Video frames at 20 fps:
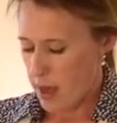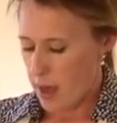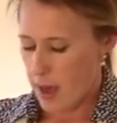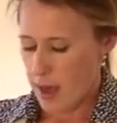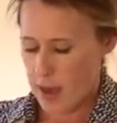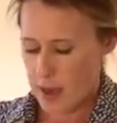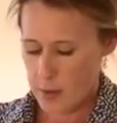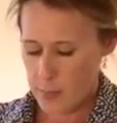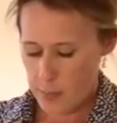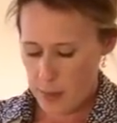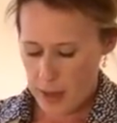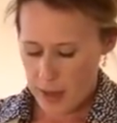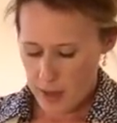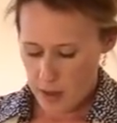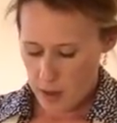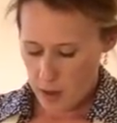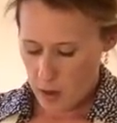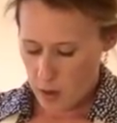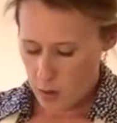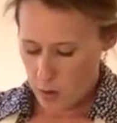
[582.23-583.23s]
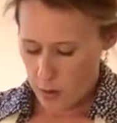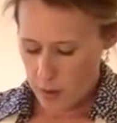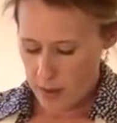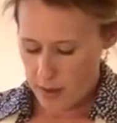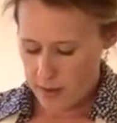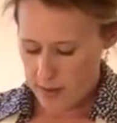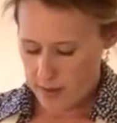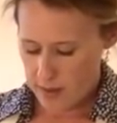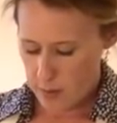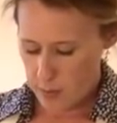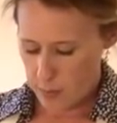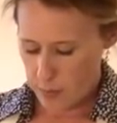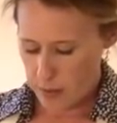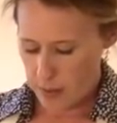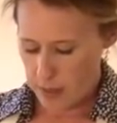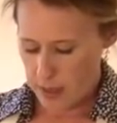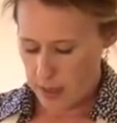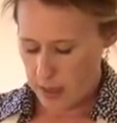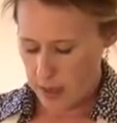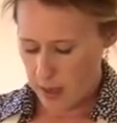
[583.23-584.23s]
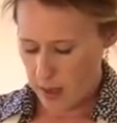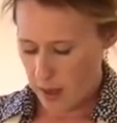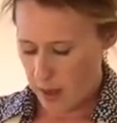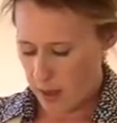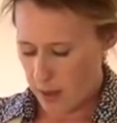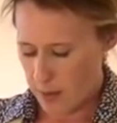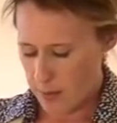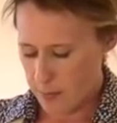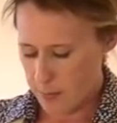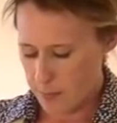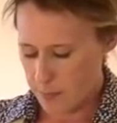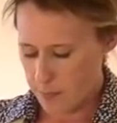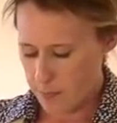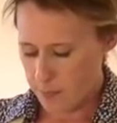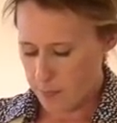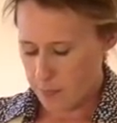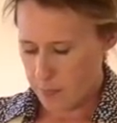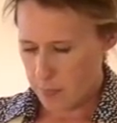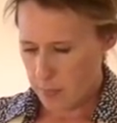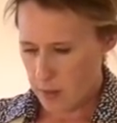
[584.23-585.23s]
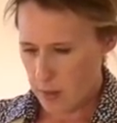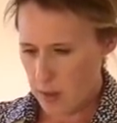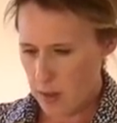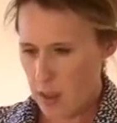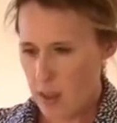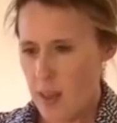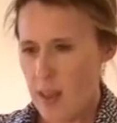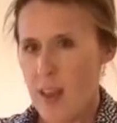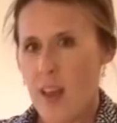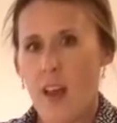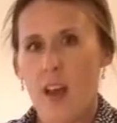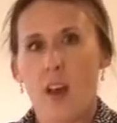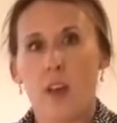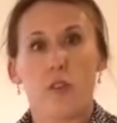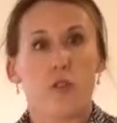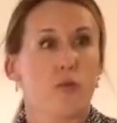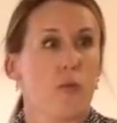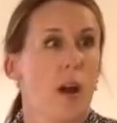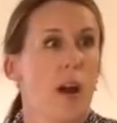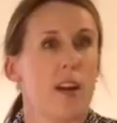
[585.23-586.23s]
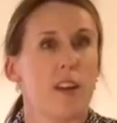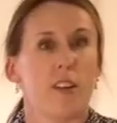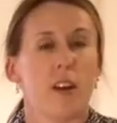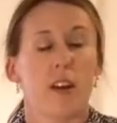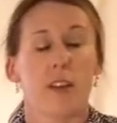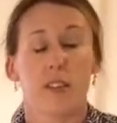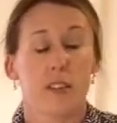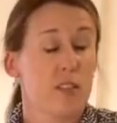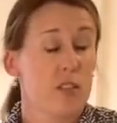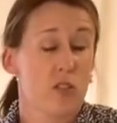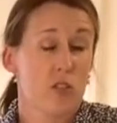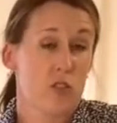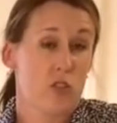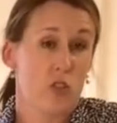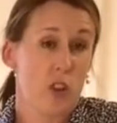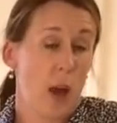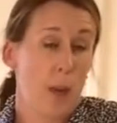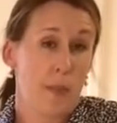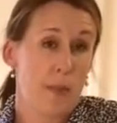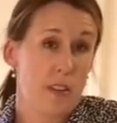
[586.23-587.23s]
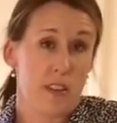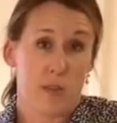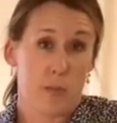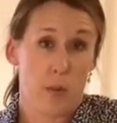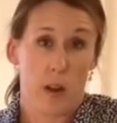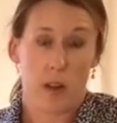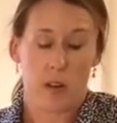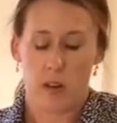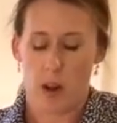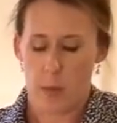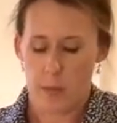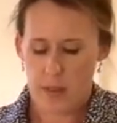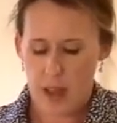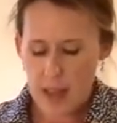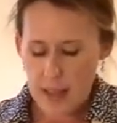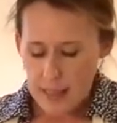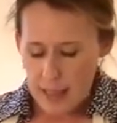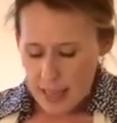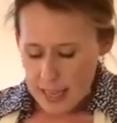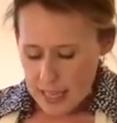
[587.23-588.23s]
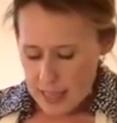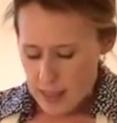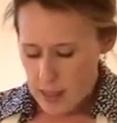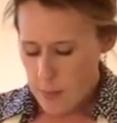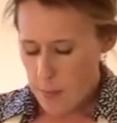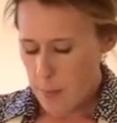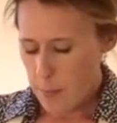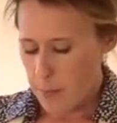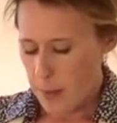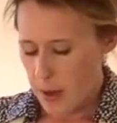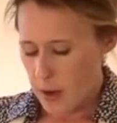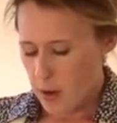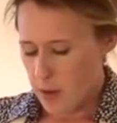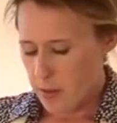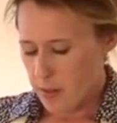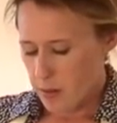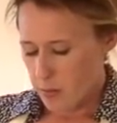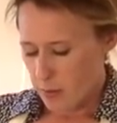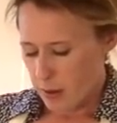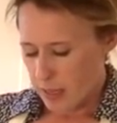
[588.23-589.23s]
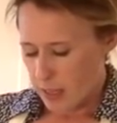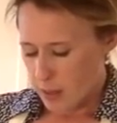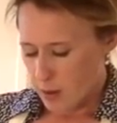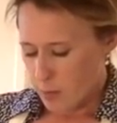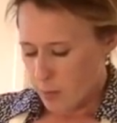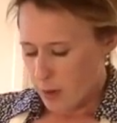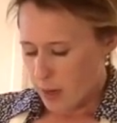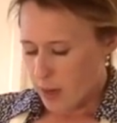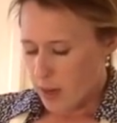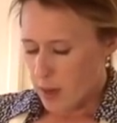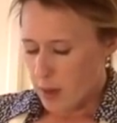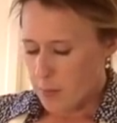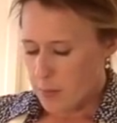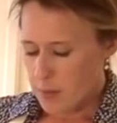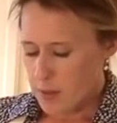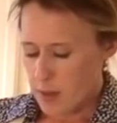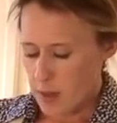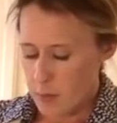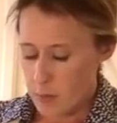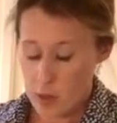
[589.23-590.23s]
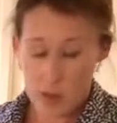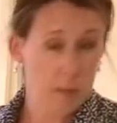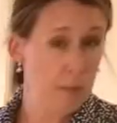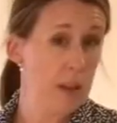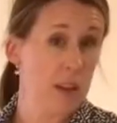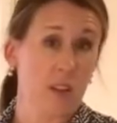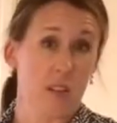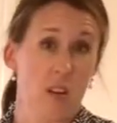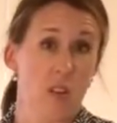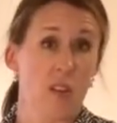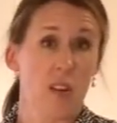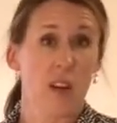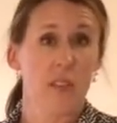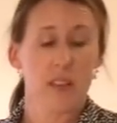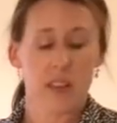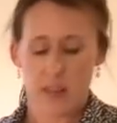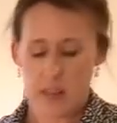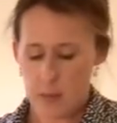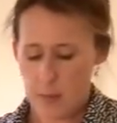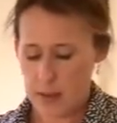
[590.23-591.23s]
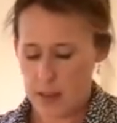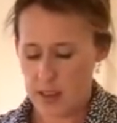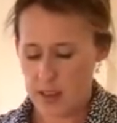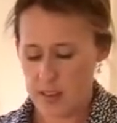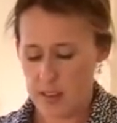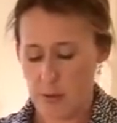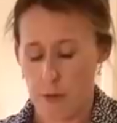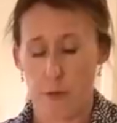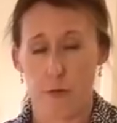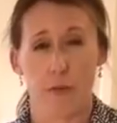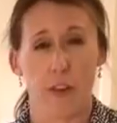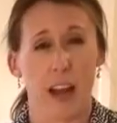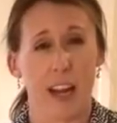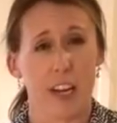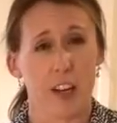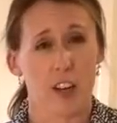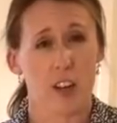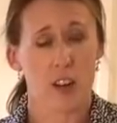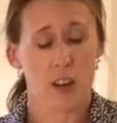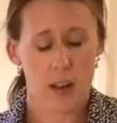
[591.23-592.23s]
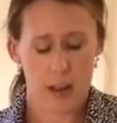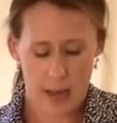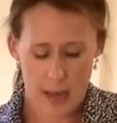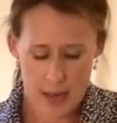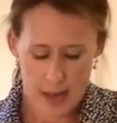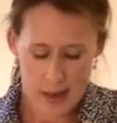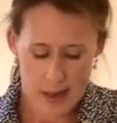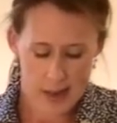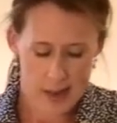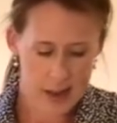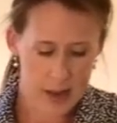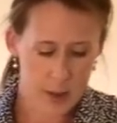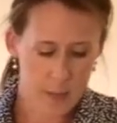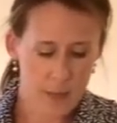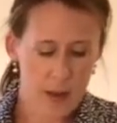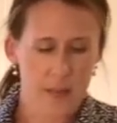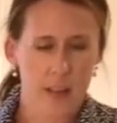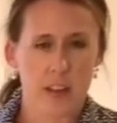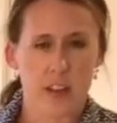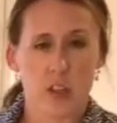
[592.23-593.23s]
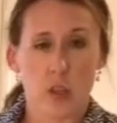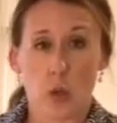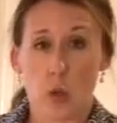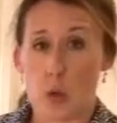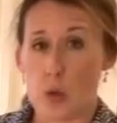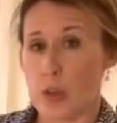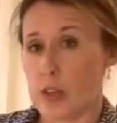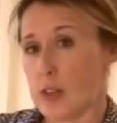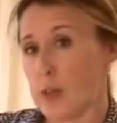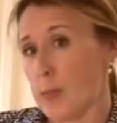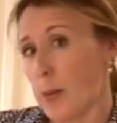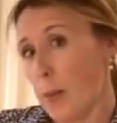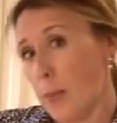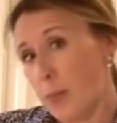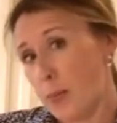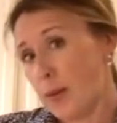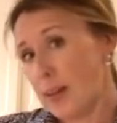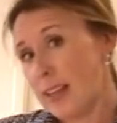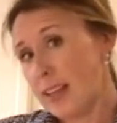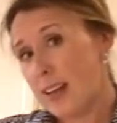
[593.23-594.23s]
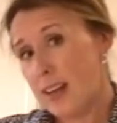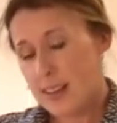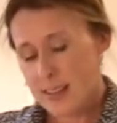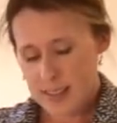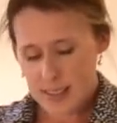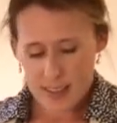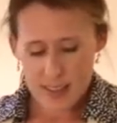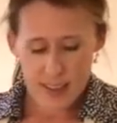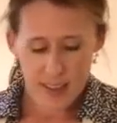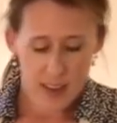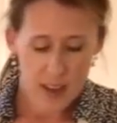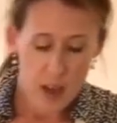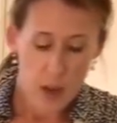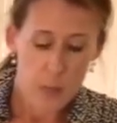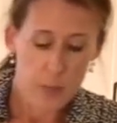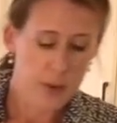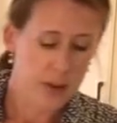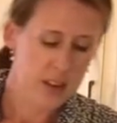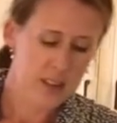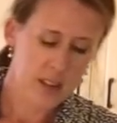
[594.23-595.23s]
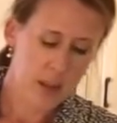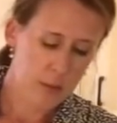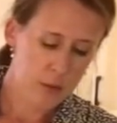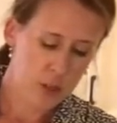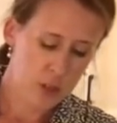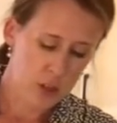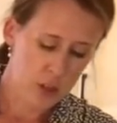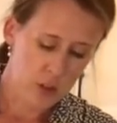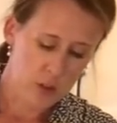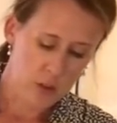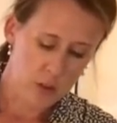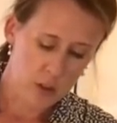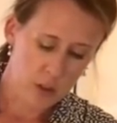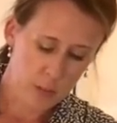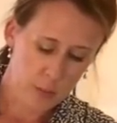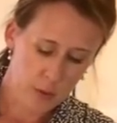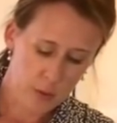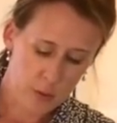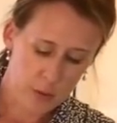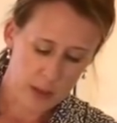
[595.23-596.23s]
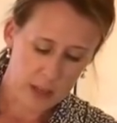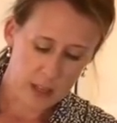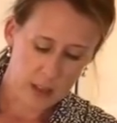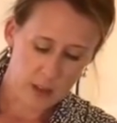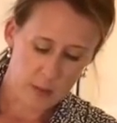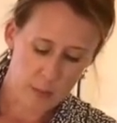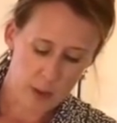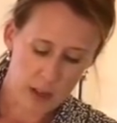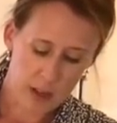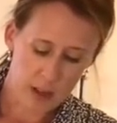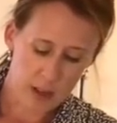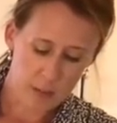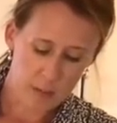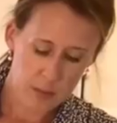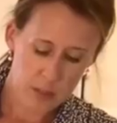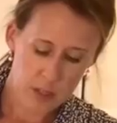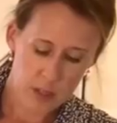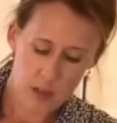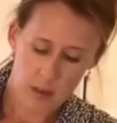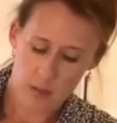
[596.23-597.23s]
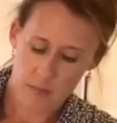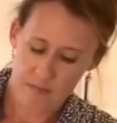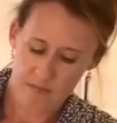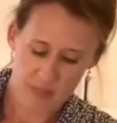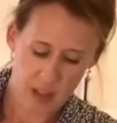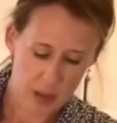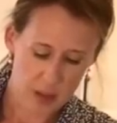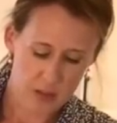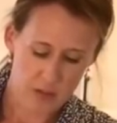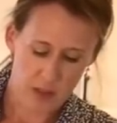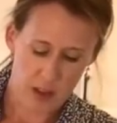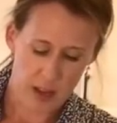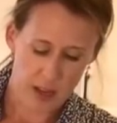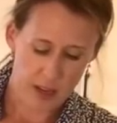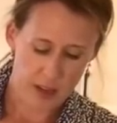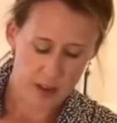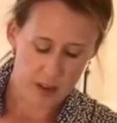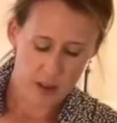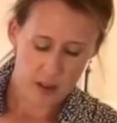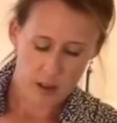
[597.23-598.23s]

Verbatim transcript: And panko is simply um, dried, uh, this is just Japanese breadcrumbs. I like them better than regular breadcrumbs. Um, you can make your own obviously because they're finer um, and they just crisp up really nicely, but it's up to you. You could put regular breadcrumbs that's fine.